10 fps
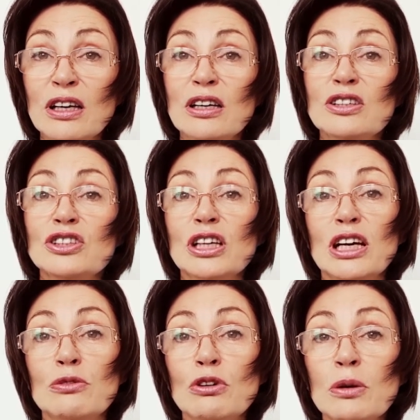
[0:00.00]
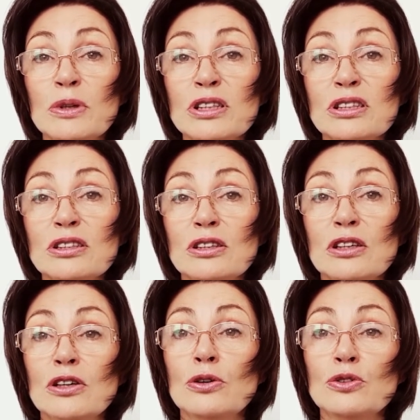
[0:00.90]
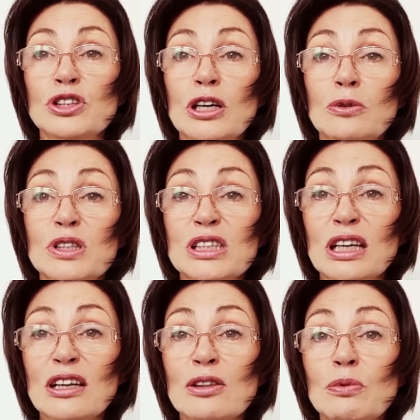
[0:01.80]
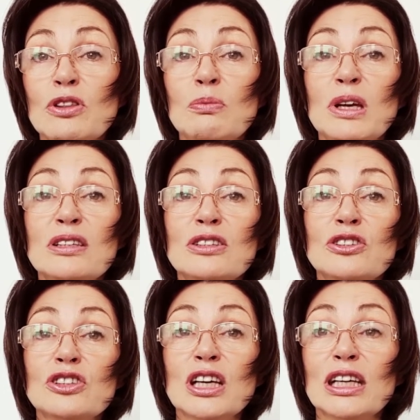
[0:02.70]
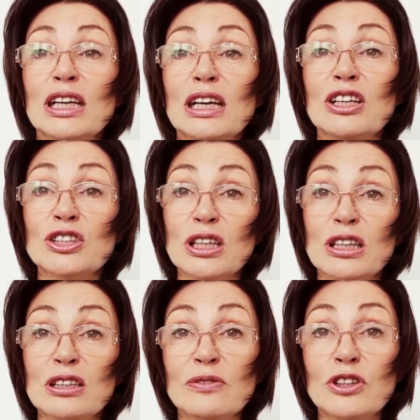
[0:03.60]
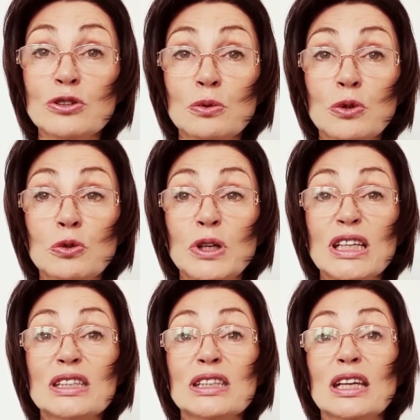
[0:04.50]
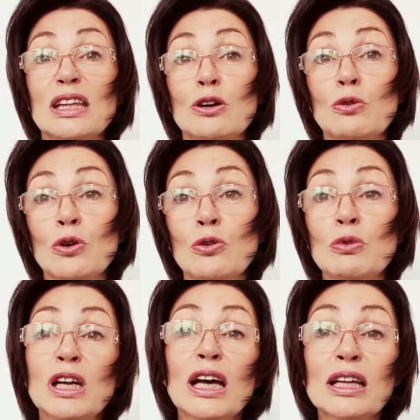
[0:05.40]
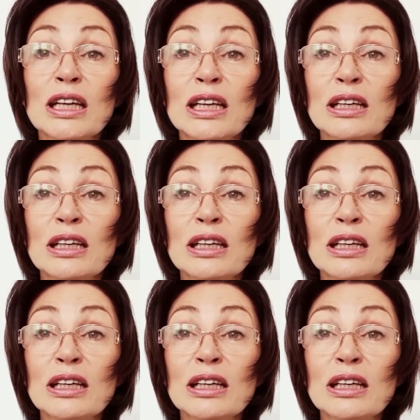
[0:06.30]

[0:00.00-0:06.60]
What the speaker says: Jane Roberts, who channeled Seth with a message that each individual creates their own reality.